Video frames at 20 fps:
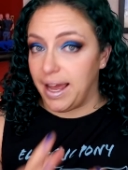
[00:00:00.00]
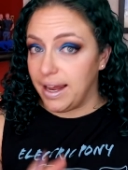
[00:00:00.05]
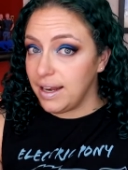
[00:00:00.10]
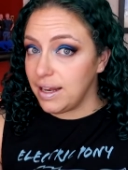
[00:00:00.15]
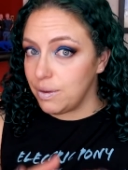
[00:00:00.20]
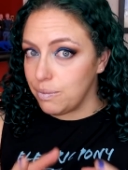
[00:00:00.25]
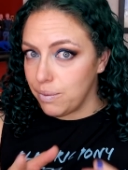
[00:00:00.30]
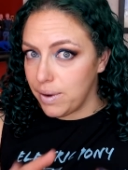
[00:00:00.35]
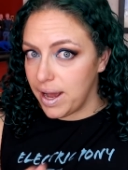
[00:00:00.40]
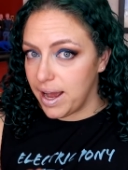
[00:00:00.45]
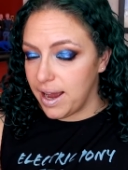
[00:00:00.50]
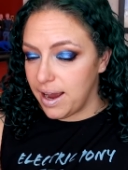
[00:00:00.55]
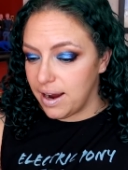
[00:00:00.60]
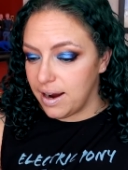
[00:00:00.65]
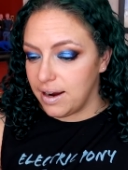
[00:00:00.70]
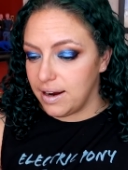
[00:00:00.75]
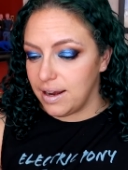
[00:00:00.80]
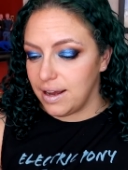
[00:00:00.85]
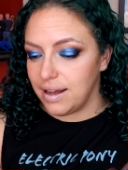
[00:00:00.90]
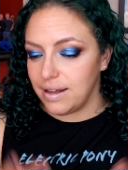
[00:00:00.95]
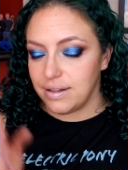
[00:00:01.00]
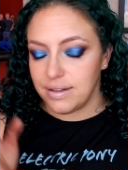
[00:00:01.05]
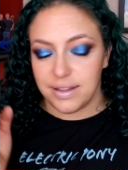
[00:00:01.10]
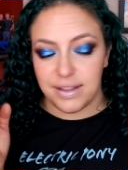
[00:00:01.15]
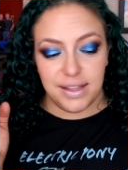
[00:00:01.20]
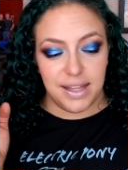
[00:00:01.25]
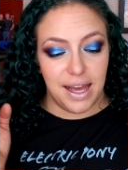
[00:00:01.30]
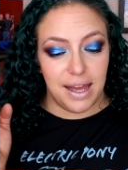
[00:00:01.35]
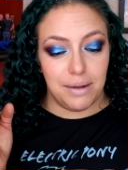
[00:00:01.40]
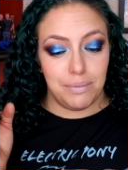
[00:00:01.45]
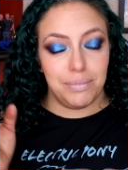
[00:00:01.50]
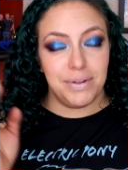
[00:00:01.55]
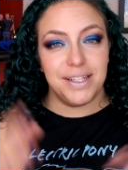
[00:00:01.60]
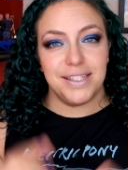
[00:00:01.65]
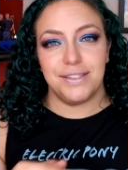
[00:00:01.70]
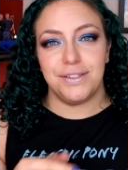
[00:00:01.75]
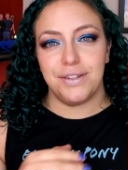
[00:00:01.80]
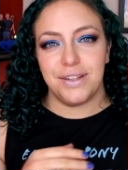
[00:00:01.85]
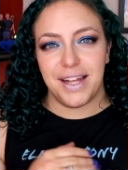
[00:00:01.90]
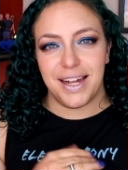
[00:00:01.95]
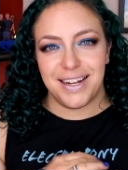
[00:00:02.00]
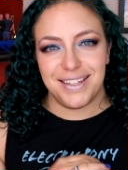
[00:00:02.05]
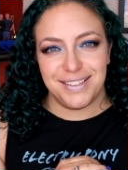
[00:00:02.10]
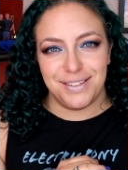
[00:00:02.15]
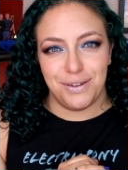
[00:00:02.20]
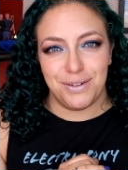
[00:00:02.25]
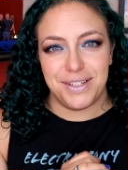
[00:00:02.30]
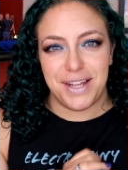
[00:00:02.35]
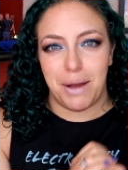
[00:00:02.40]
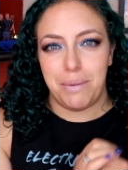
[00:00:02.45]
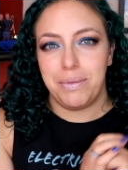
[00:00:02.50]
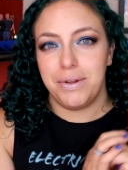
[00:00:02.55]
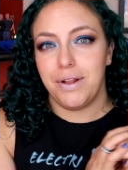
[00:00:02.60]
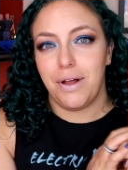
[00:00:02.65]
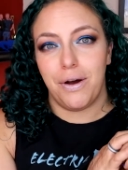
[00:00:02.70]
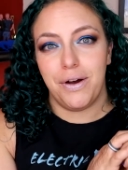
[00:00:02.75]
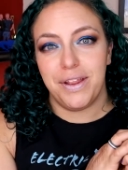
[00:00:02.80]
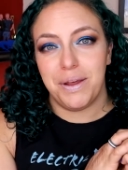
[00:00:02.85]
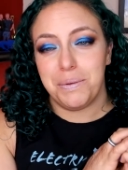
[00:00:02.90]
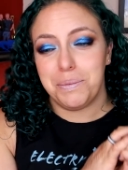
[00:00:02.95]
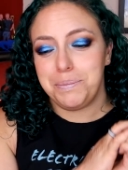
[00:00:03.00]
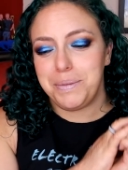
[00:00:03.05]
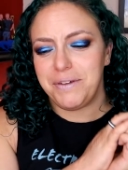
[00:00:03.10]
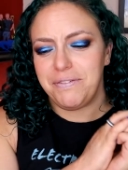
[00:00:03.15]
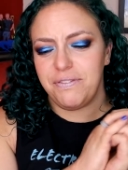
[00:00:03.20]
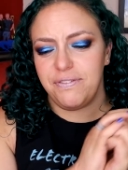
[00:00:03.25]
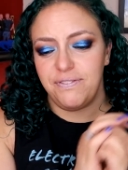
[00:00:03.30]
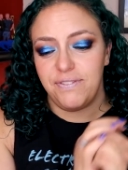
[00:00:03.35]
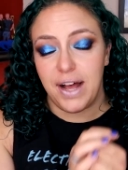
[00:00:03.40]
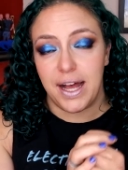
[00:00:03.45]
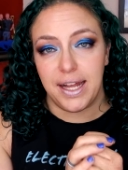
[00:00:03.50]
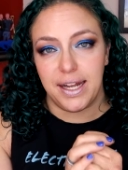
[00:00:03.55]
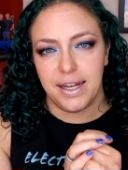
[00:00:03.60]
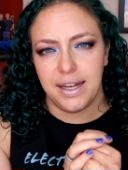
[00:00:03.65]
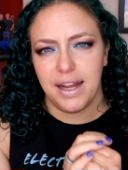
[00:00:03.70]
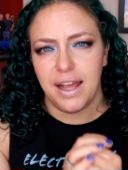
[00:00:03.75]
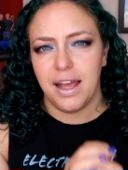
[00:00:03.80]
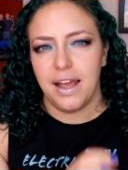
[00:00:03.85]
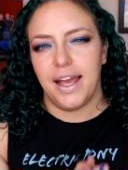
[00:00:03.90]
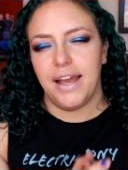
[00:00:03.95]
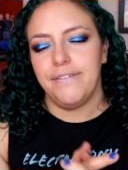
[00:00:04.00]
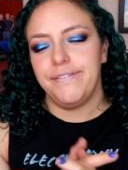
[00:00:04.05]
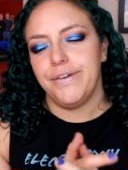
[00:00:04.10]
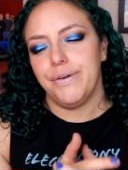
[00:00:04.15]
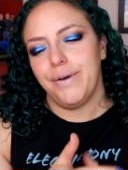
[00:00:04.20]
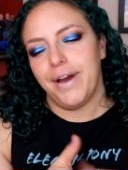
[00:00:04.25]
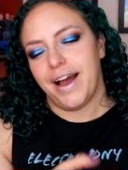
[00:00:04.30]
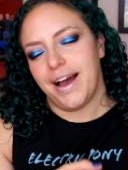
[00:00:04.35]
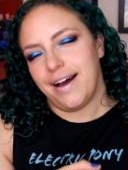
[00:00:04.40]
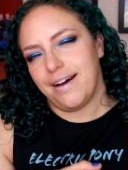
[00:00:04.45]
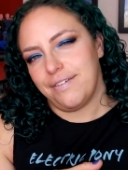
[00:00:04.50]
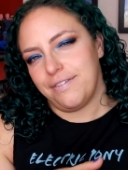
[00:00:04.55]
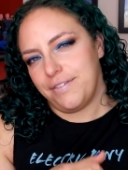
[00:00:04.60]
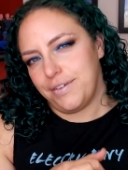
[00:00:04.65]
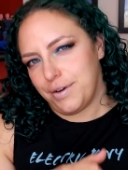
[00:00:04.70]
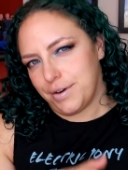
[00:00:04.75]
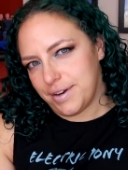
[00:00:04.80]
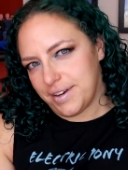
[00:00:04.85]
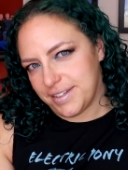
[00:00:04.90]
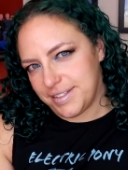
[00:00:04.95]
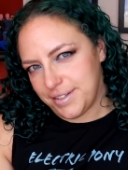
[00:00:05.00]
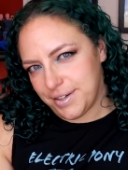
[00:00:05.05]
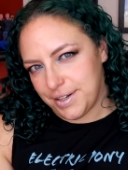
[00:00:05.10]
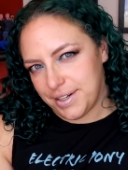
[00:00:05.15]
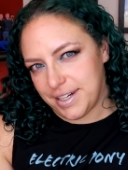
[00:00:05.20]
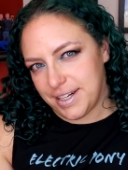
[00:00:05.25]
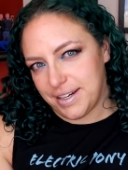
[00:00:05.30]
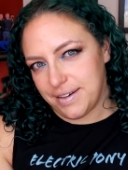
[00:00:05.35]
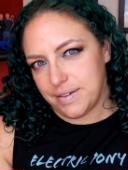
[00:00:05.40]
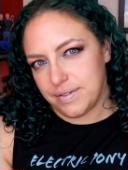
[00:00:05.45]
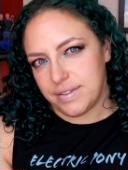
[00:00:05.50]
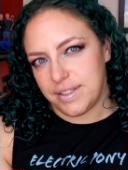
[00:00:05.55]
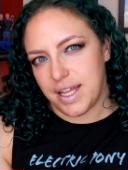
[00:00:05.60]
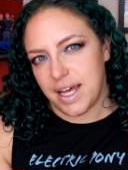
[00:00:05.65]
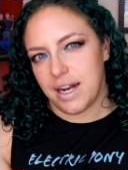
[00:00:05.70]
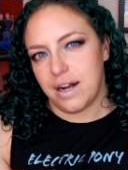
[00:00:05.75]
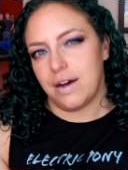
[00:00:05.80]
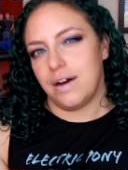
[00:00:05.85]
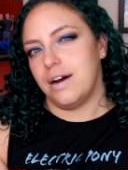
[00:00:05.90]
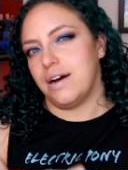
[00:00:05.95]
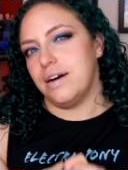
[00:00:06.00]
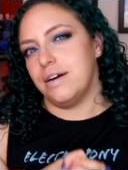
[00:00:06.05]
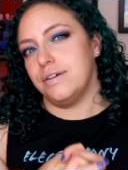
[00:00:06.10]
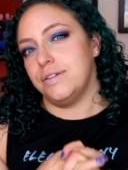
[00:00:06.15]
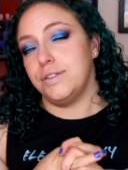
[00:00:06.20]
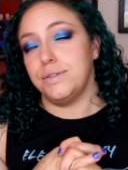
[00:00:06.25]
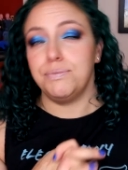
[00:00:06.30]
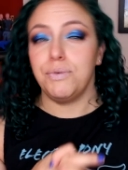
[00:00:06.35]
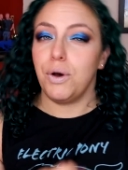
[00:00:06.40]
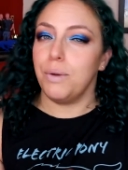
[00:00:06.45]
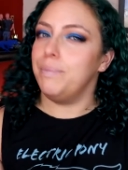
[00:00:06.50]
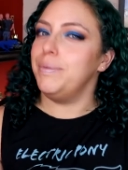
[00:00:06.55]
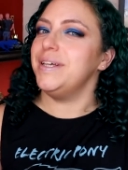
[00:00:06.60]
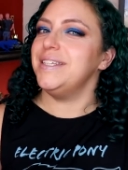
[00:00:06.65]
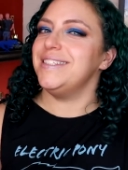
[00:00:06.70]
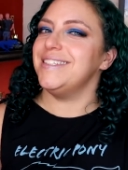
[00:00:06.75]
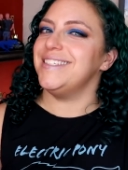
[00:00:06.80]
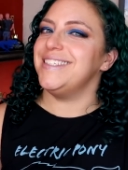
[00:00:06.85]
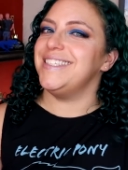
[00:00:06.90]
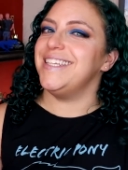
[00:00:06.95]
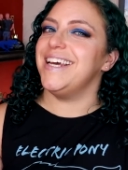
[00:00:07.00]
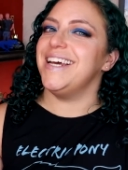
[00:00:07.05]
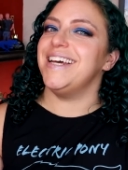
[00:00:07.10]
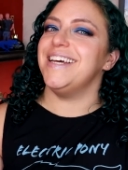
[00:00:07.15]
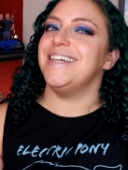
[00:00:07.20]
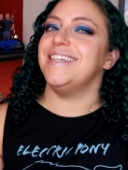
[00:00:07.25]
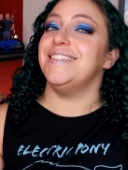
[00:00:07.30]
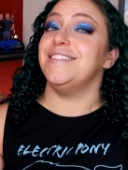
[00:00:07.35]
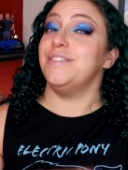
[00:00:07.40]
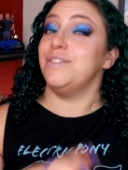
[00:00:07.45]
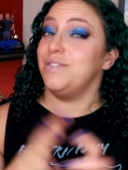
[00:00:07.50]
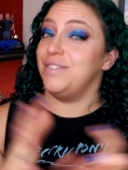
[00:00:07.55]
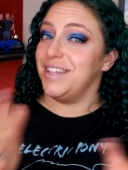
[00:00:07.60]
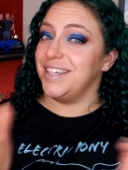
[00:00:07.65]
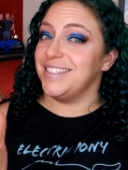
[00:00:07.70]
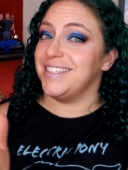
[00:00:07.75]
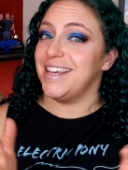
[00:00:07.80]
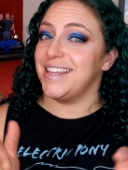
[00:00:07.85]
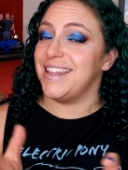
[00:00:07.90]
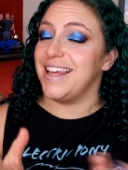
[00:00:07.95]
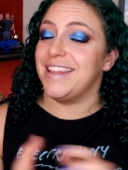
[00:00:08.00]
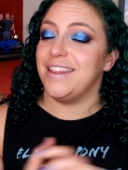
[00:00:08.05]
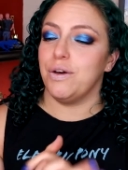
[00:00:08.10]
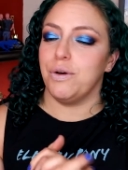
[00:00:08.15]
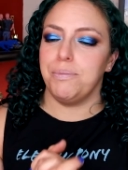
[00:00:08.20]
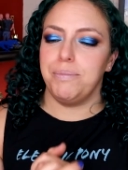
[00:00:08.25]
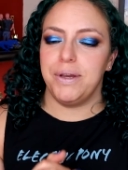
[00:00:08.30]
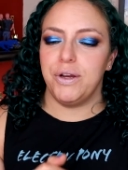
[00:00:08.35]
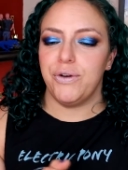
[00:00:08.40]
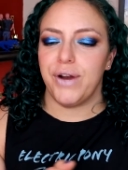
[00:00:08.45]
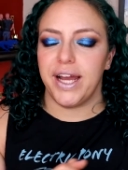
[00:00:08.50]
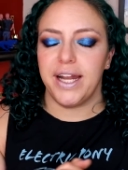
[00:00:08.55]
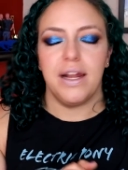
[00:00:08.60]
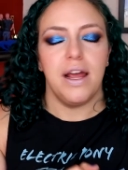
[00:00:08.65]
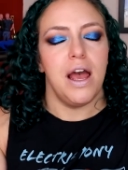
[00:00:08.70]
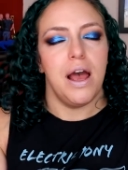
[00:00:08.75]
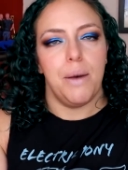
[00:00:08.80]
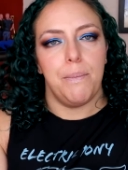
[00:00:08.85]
anywhere, then please do let us know down below. That would be fun. If you have good alternatives that are small businesses or things like that, that would be great.